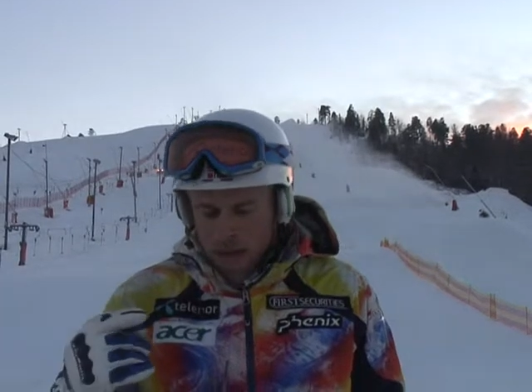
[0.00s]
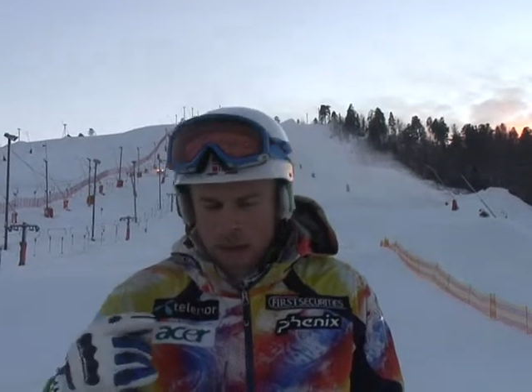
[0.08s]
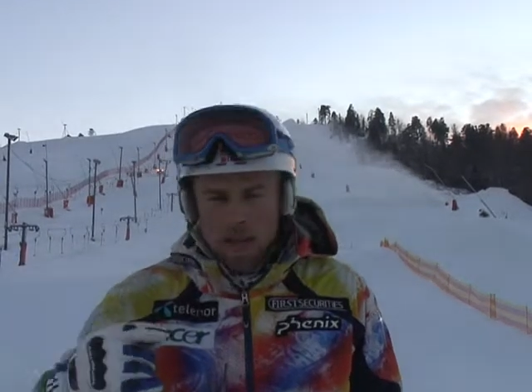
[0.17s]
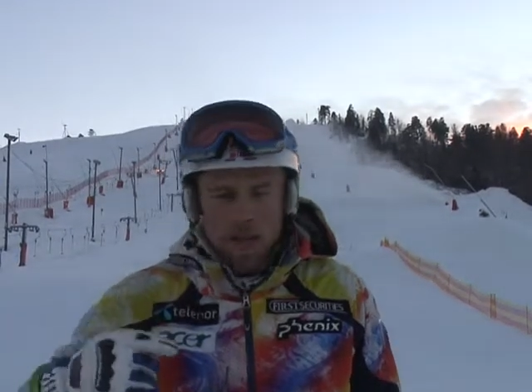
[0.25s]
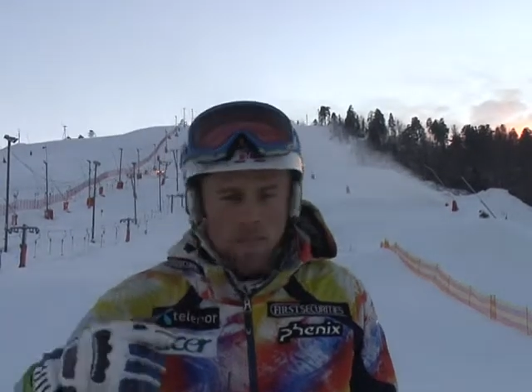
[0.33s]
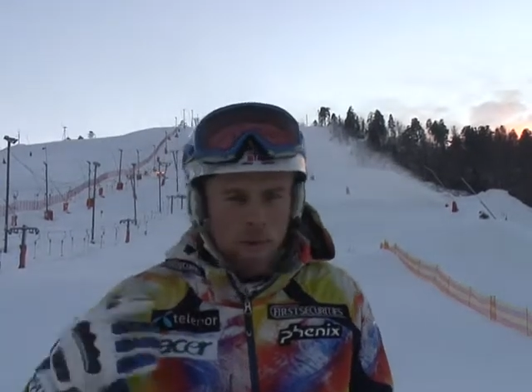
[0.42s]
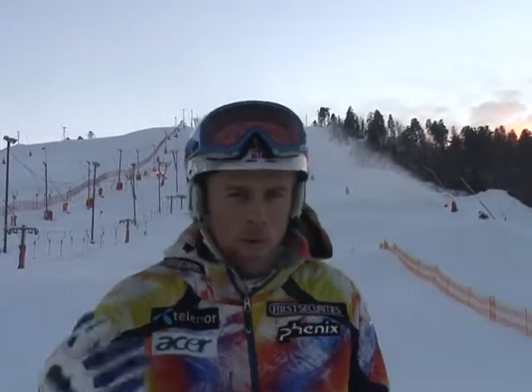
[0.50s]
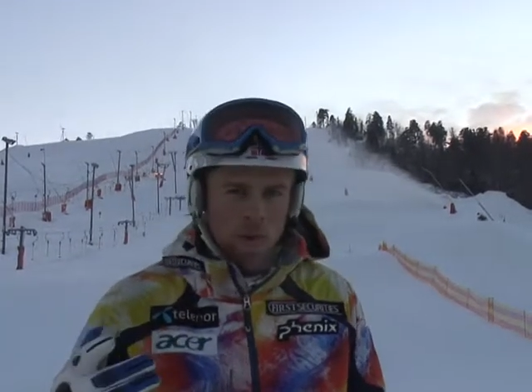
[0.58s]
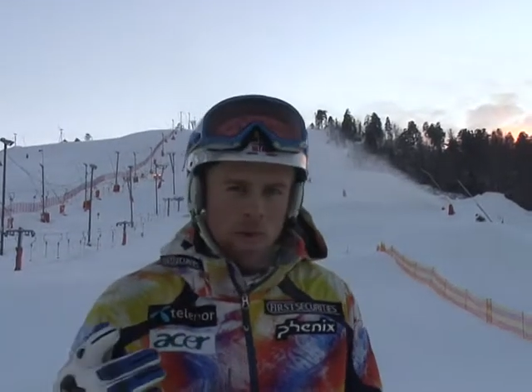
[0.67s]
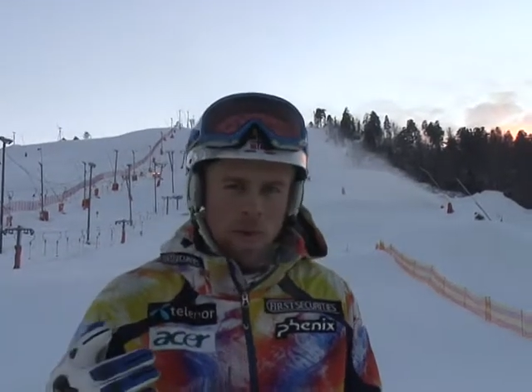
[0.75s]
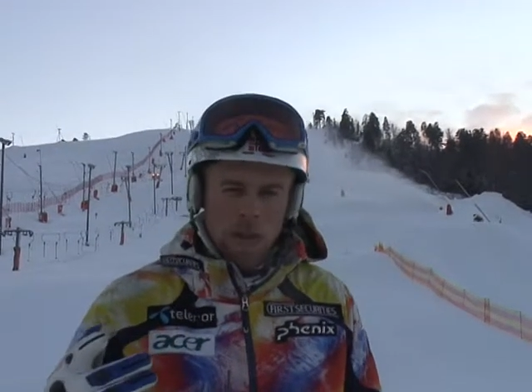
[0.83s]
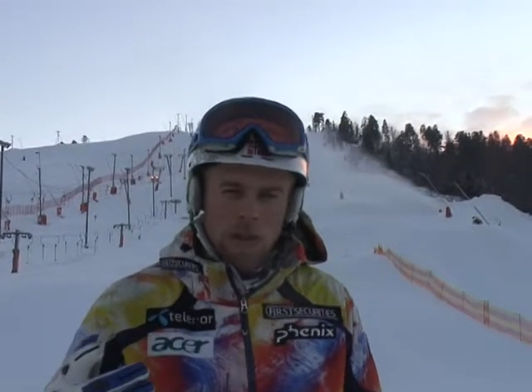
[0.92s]
it's
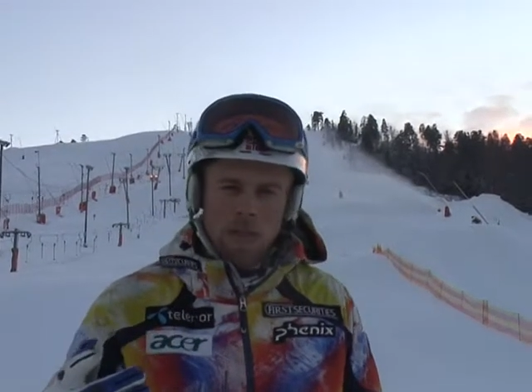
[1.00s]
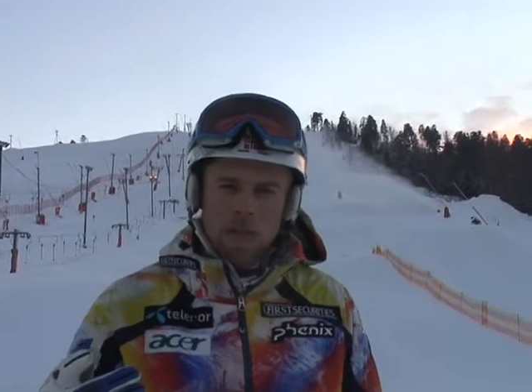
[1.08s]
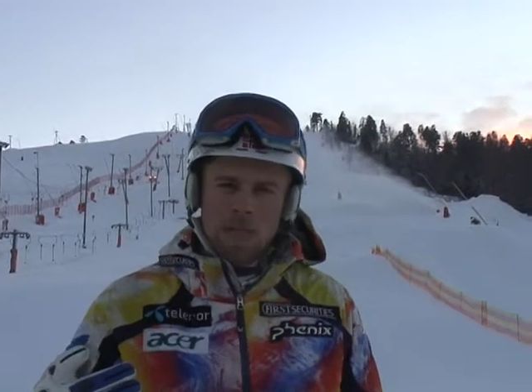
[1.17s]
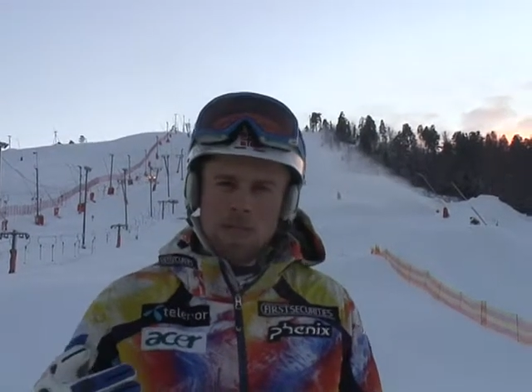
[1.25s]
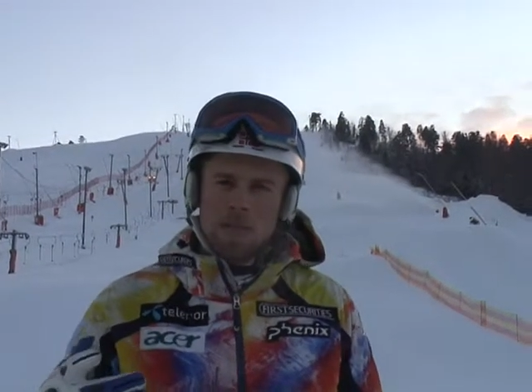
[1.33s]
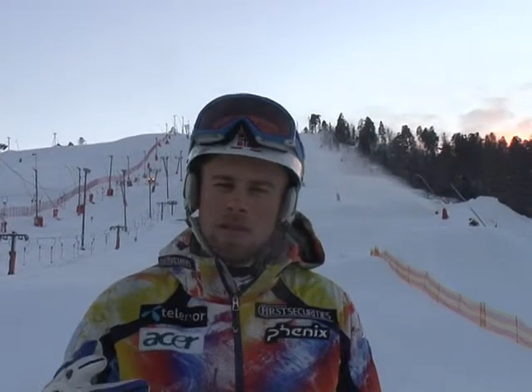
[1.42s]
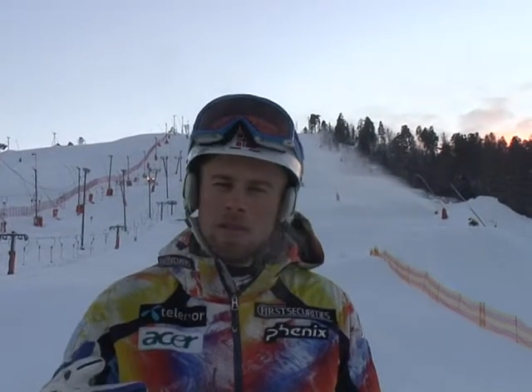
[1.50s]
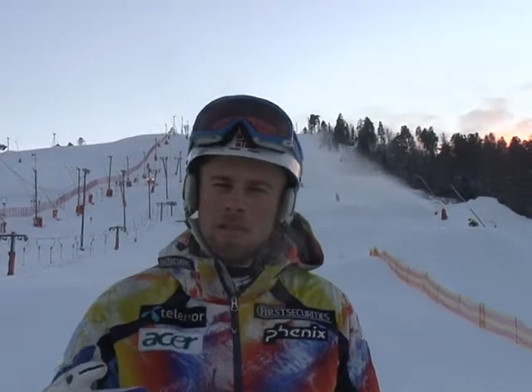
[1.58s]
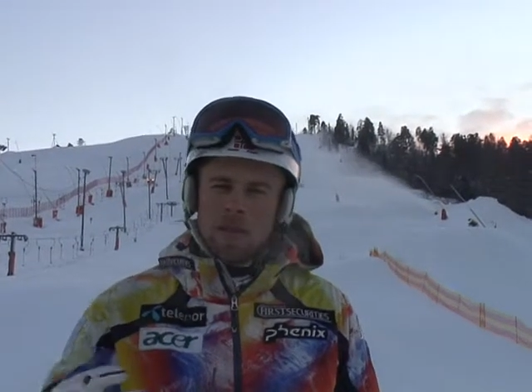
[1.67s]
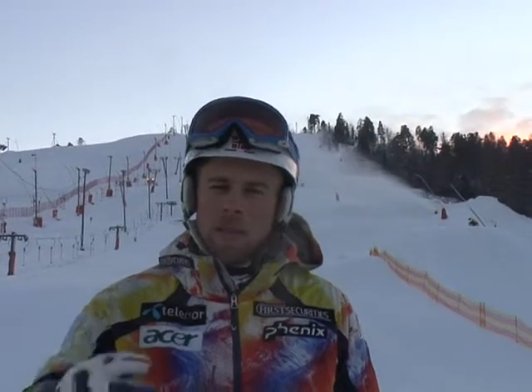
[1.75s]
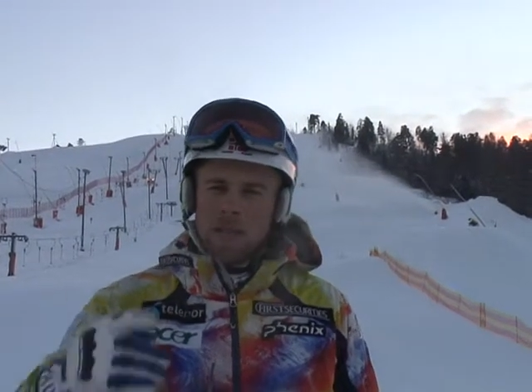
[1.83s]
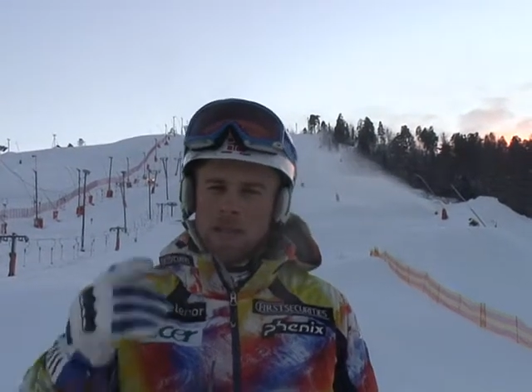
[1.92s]
important with the knees,
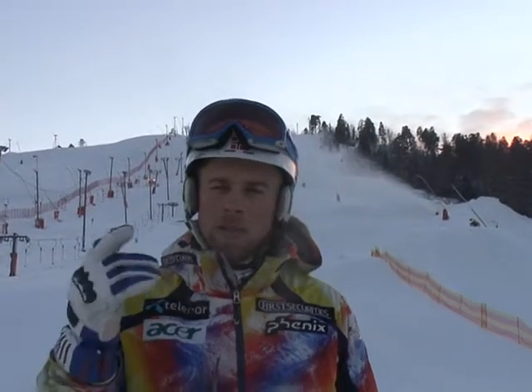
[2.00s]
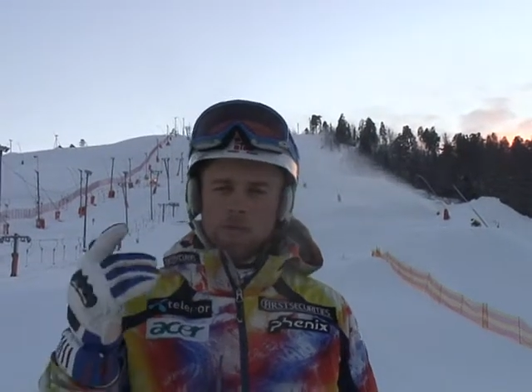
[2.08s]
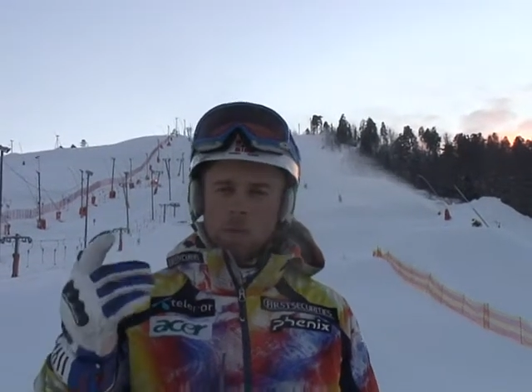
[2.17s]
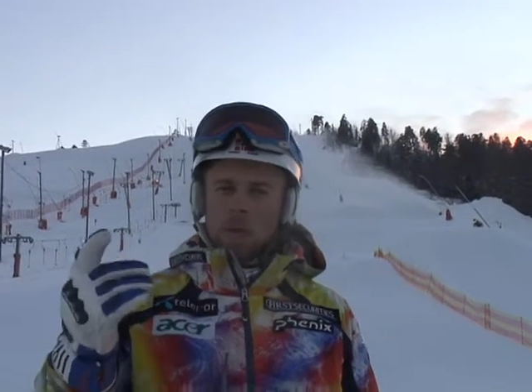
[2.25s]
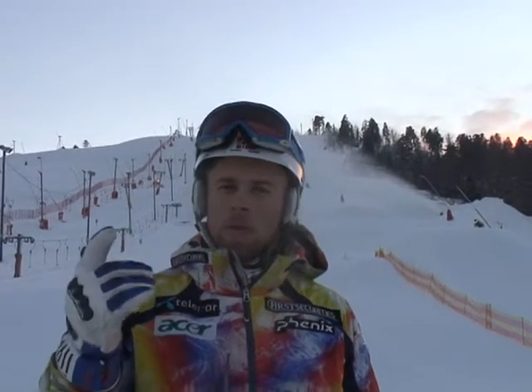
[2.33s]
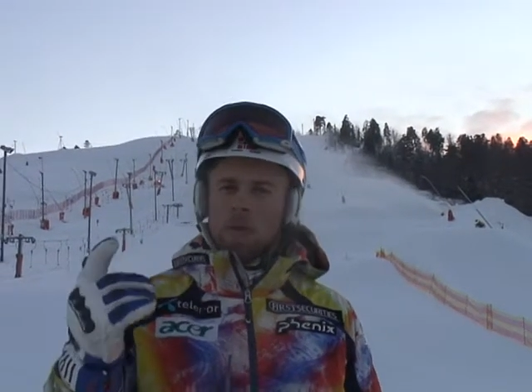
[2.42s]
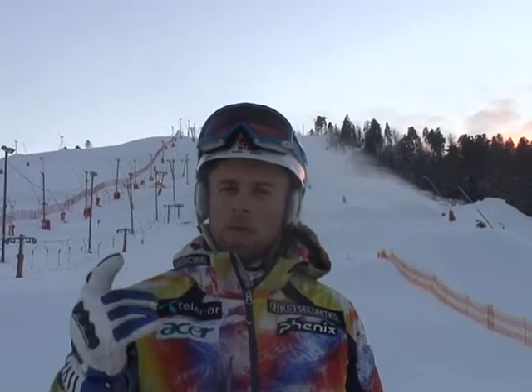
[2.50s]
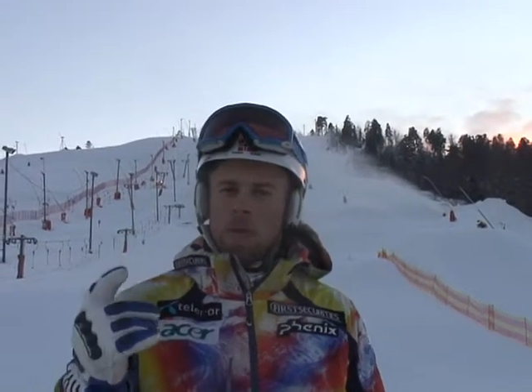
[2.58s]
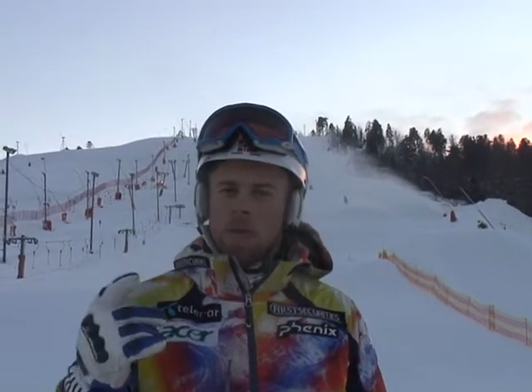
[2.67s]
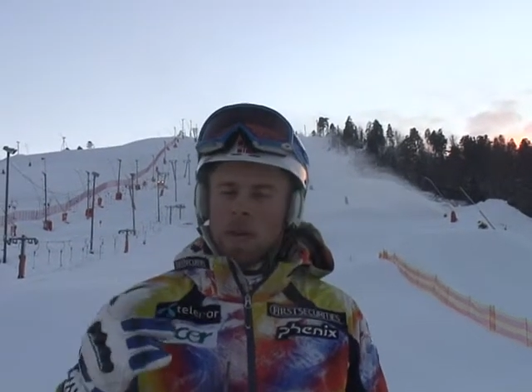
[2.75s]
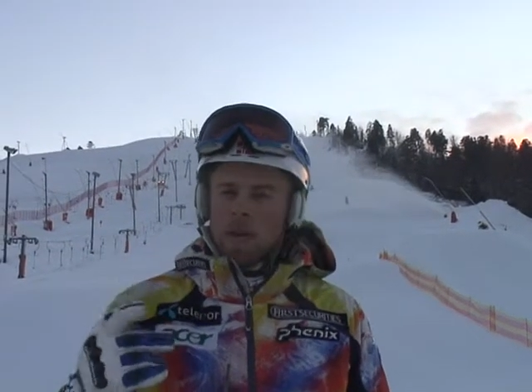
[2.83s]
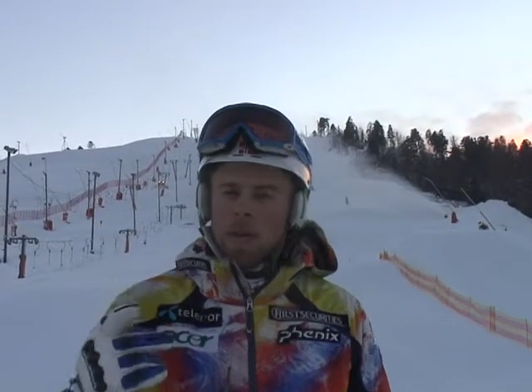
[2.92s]
but that's just one of the
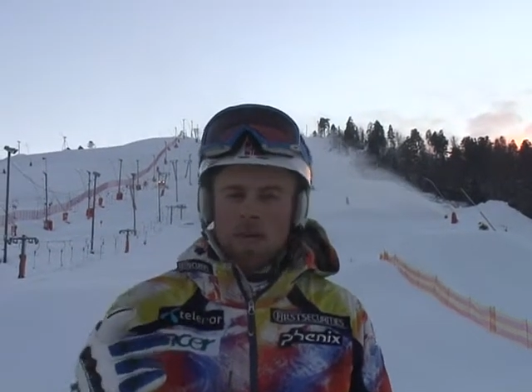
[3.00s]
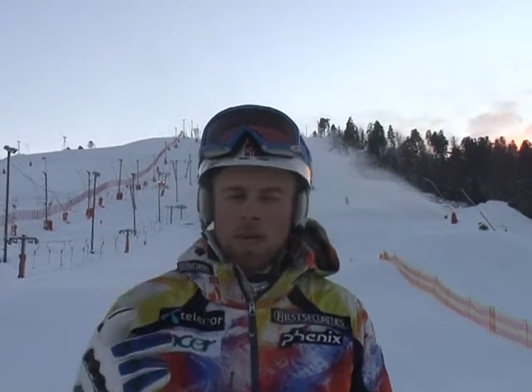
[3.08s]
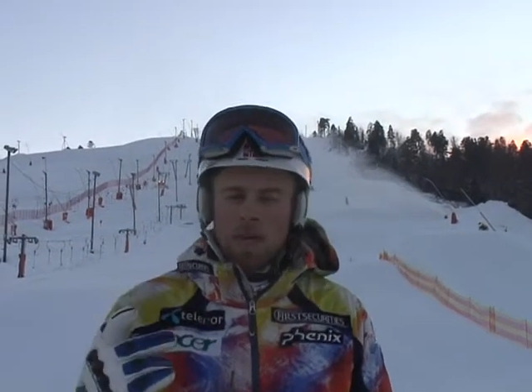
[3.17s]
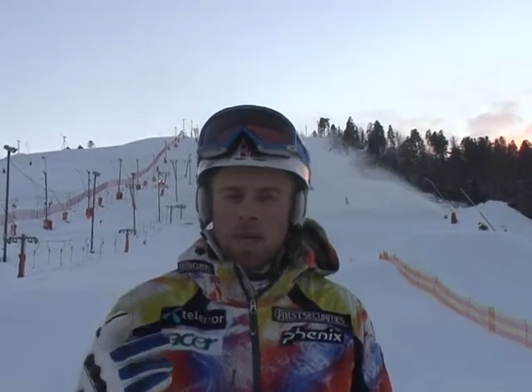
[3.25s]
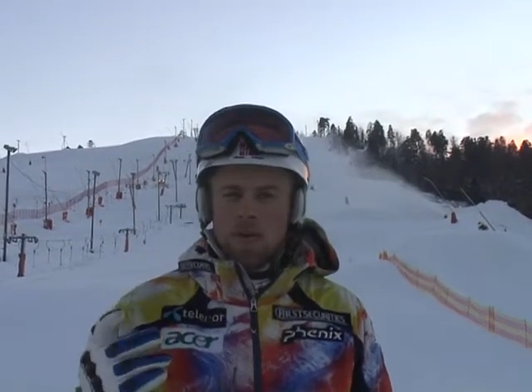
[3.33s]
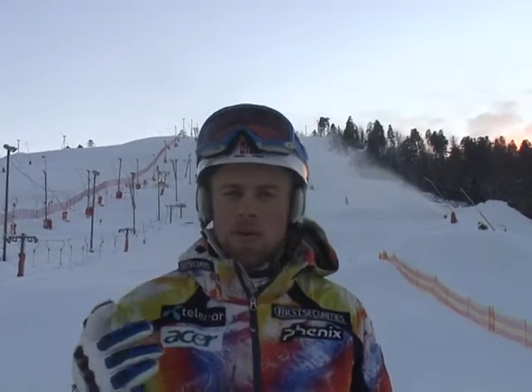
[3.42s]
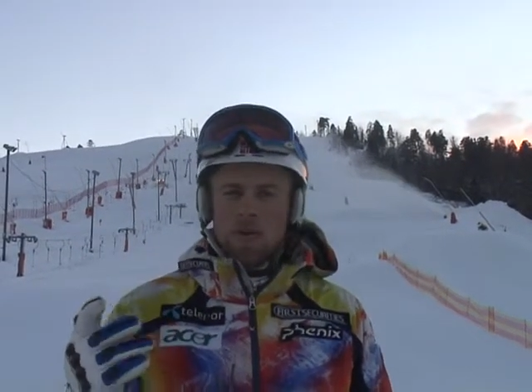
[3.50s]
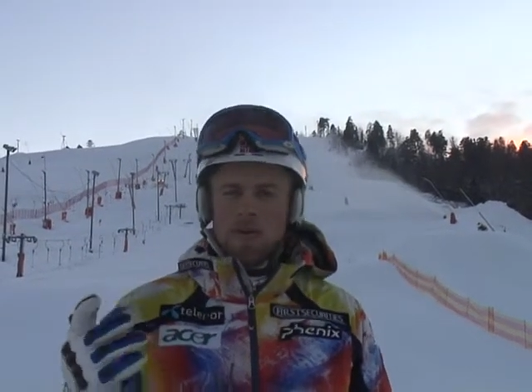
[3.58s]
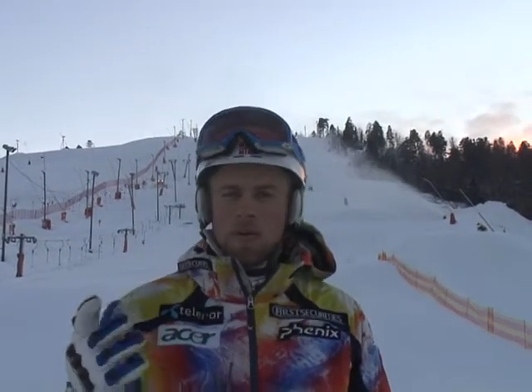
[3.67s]
things you have to